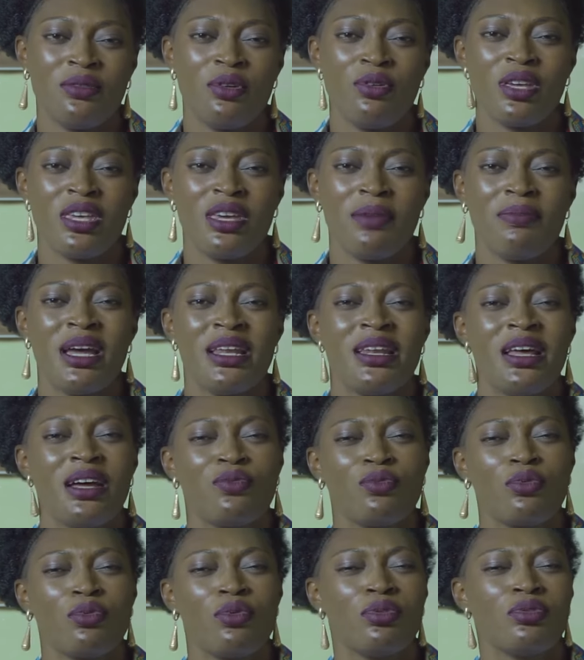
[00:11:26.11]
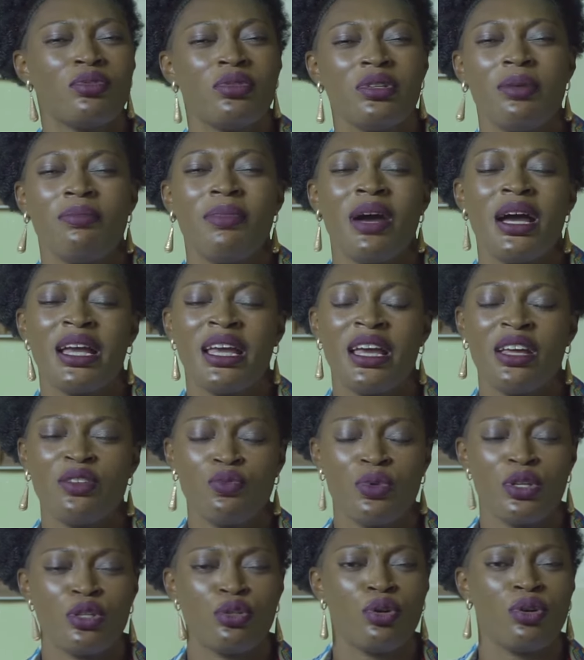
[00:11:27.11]
Okay, my dad will go to the market,
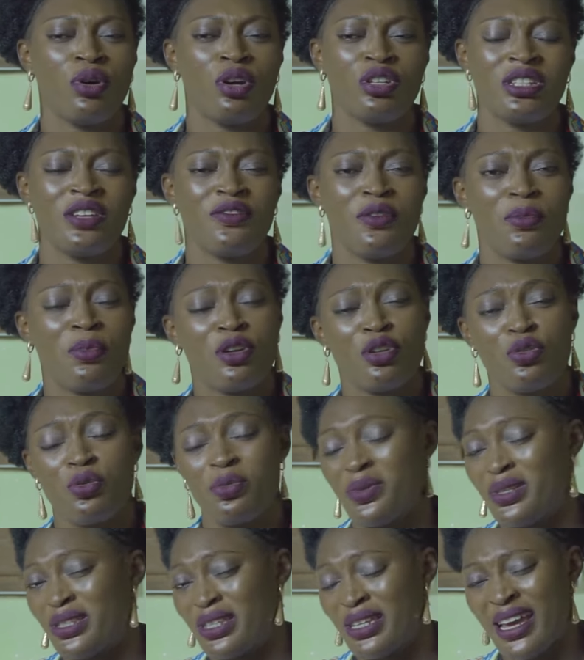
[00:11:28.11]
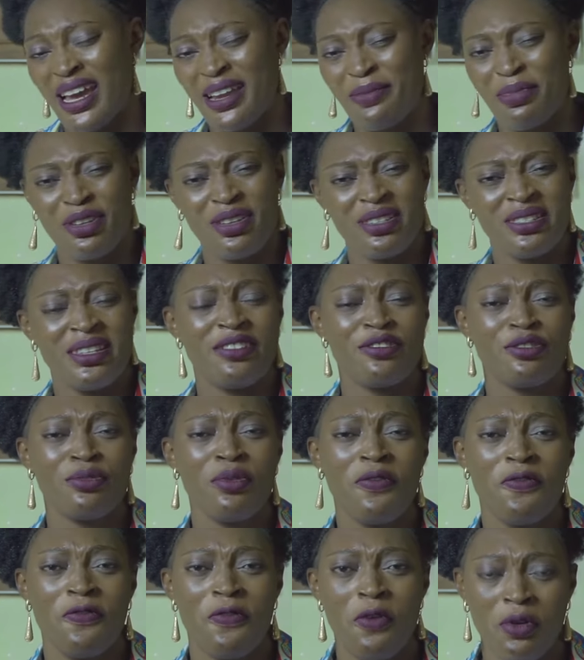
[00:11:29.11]
we touch, everybody will be scared because there is
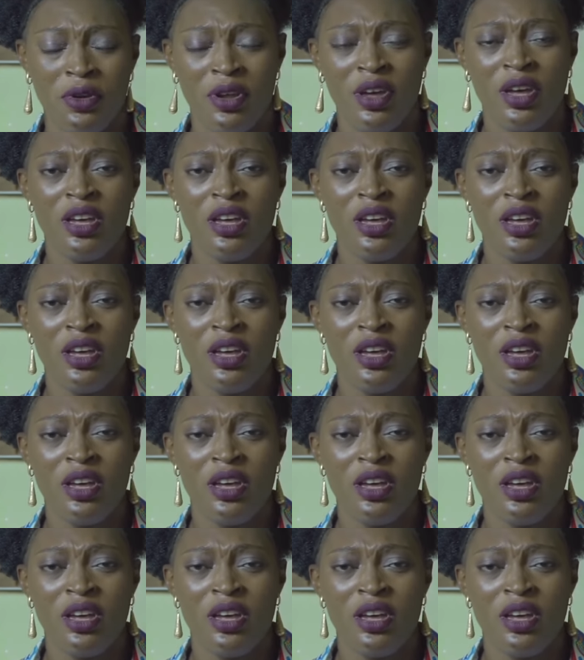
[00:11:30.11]
no phone.